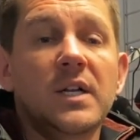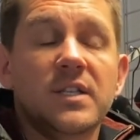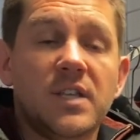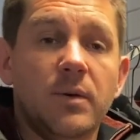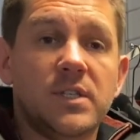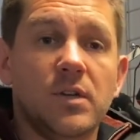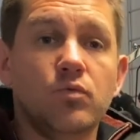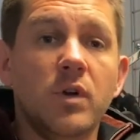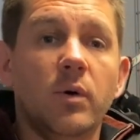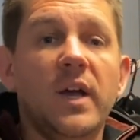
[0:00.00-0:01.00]
So it's a
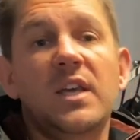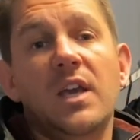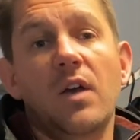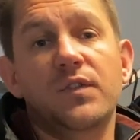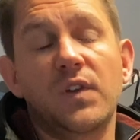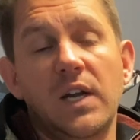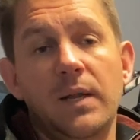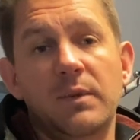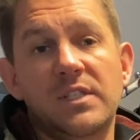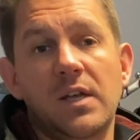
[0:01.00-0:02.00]
real
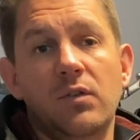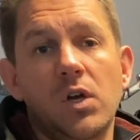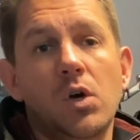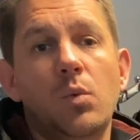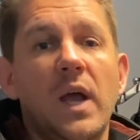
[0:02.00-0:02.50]
eco-friendly material,